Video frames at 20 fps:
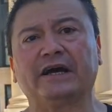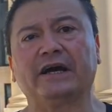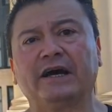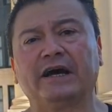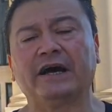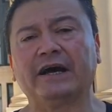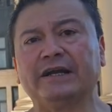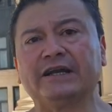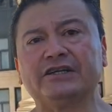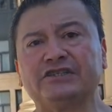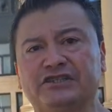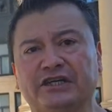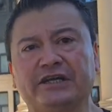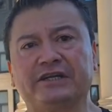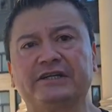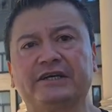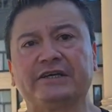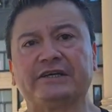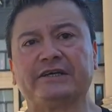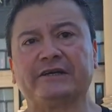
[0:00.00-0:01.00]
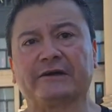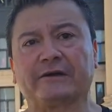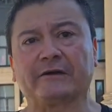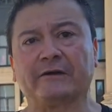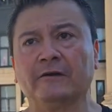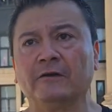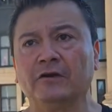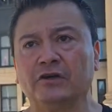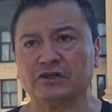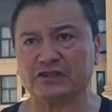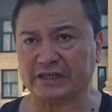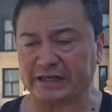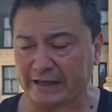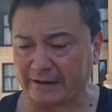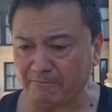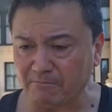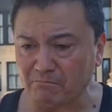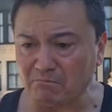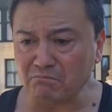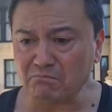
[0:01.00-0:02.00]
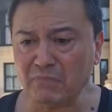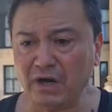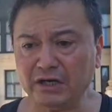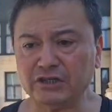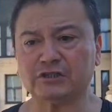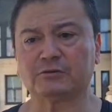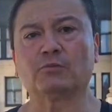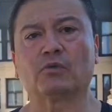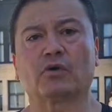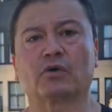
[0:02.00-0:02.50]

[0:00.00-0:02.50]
an agenda here to get much